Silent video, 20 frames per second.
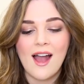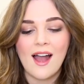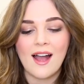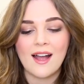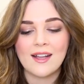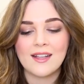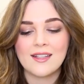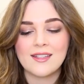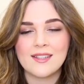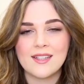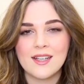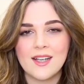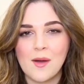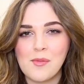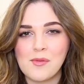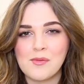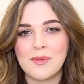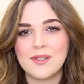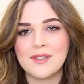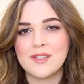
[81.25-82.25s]
and a
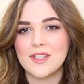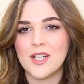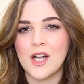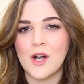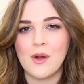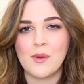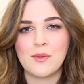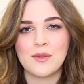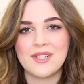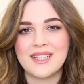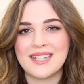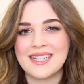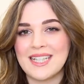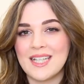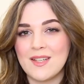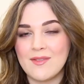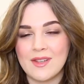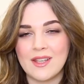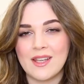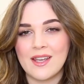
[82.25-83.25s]
couple of months ago I was just
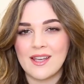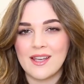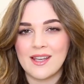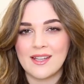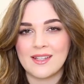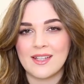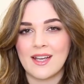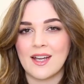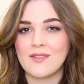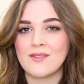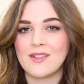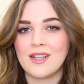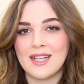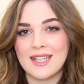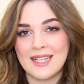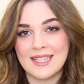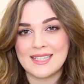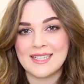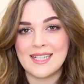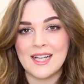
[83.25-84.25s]
leaving it and kind of
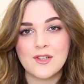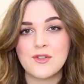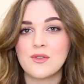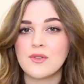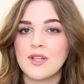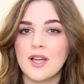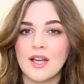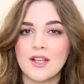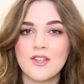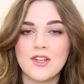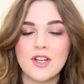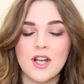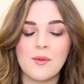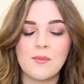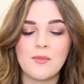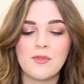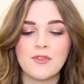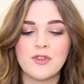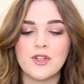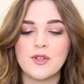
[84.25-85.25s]
letting its natural texture
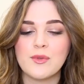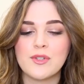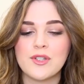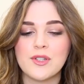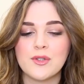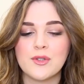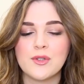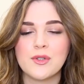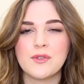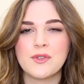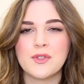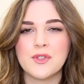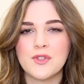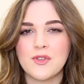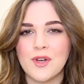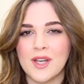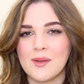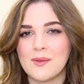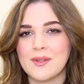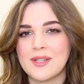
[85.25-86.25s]
come through, which is sort of
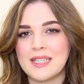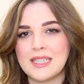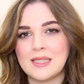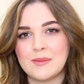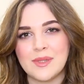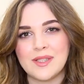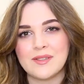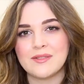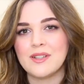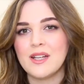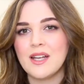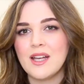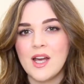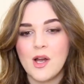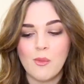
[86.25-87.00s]
straight with a little bit of